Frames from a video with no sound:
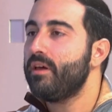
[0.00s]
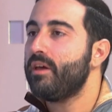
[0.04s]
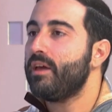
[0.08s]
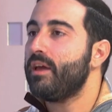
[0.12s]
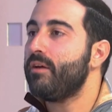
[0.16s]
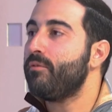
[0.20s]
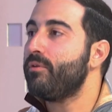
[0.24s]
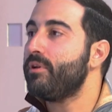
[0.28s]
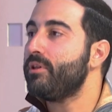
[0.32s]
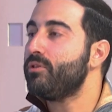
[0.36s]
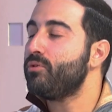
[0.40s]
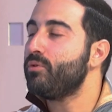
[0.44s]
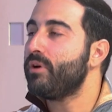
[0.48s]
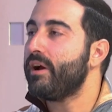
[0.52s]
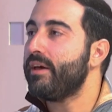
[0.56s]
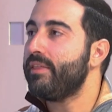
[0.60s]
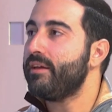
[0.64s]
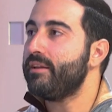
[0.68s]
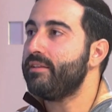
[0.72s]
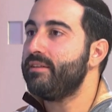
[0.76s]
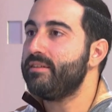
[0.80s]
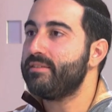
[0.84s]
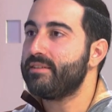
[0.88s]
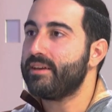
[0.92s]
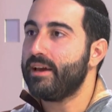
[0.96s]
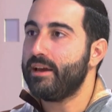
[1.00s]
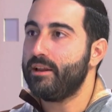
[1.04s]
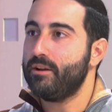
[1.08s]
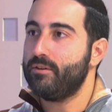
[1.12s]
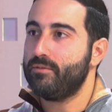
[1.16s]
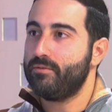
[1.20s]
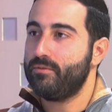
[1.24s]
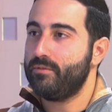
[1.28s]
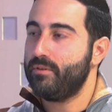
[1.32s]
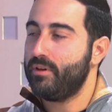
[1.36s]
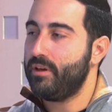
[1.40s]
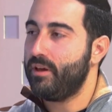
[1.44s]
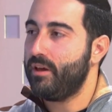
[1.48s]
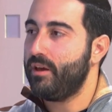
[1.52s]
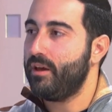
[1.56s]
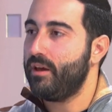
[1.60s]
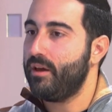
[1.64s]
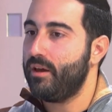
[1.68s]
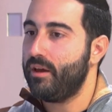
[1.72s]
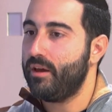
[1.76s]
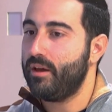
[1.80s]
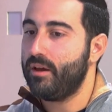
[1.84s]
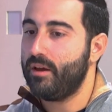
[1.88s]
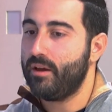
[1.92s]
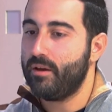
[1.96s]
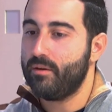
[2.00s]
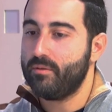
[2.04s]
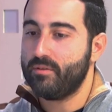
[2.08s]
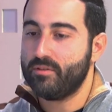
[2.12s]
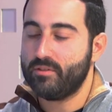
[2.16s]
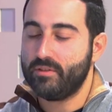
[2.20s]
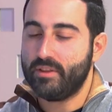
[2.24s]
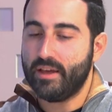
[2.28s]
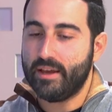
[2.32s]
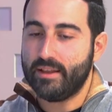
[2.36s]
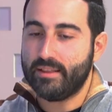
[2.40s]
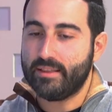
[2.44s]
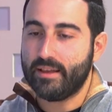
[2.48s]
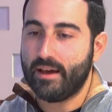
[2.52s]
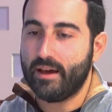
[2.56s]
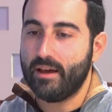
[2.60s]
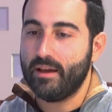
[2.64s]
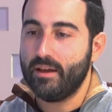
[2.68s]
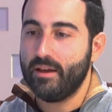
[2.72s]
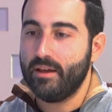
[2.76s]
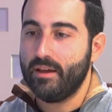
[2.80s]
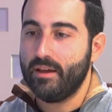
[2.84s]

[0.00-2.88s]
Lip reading: If we need to gather this kind of data,